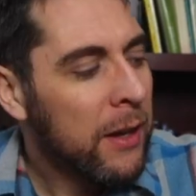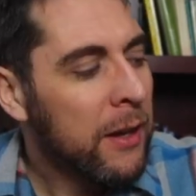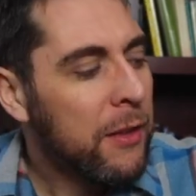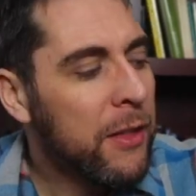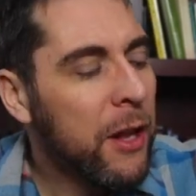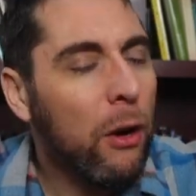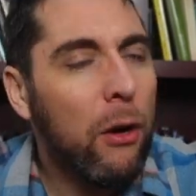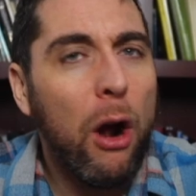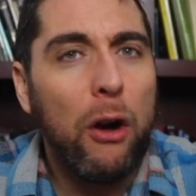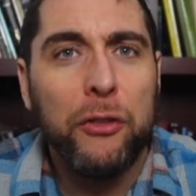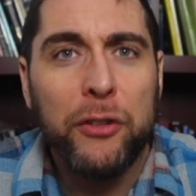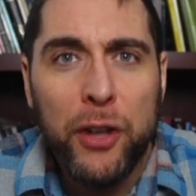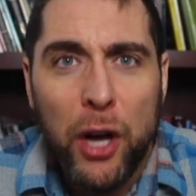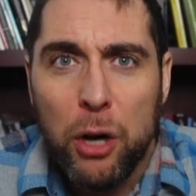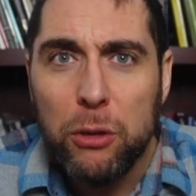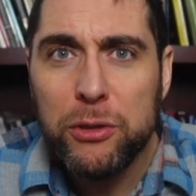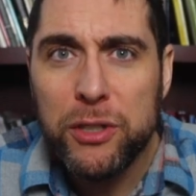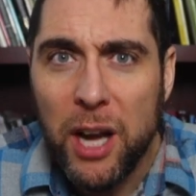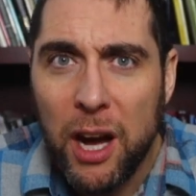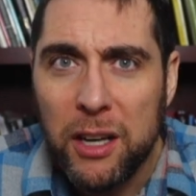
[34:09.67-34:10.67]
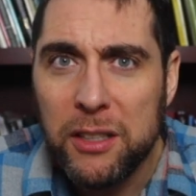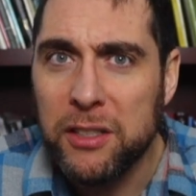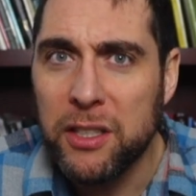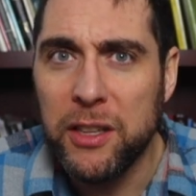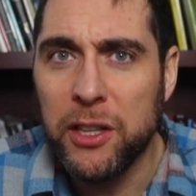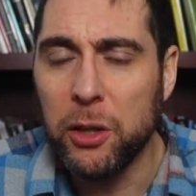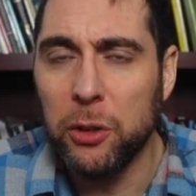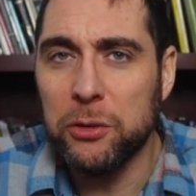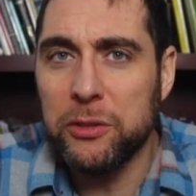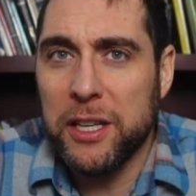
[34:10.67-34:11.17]
There are no tongues in
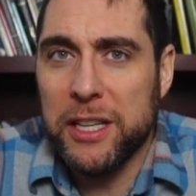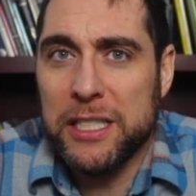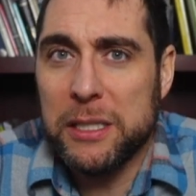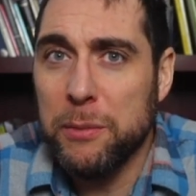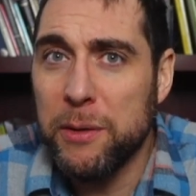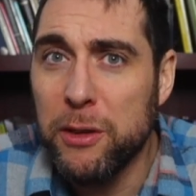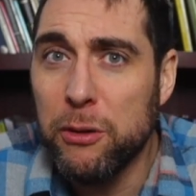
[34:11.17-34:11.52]
the Old Testament.